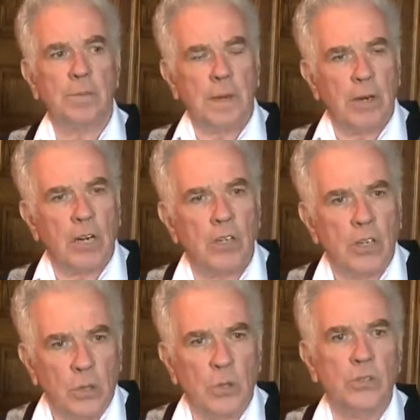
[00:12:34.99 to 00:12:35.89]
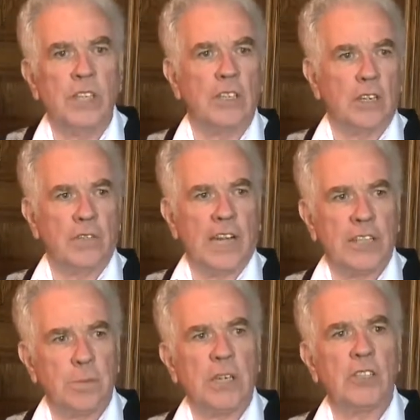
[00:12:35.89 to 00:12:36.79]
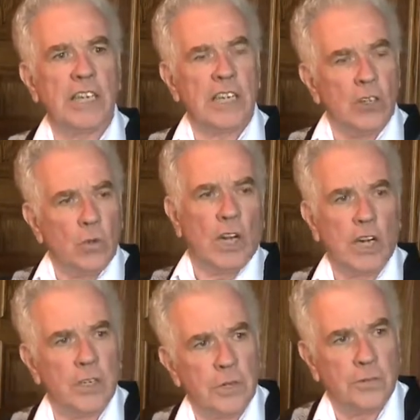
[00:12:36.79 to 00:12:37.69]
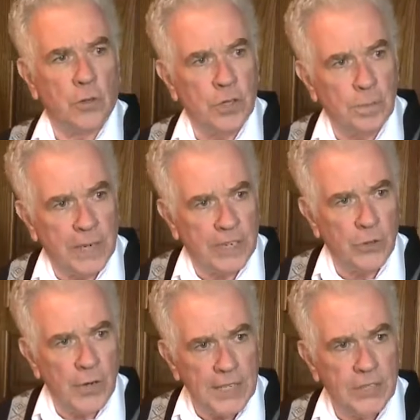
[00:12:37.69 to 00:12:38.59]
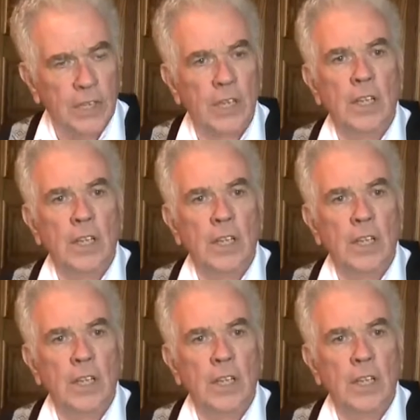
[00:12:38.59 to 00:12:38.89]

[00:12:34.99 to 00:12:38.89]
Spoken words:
People are losing their flats because they can no longer afford to pay the rent,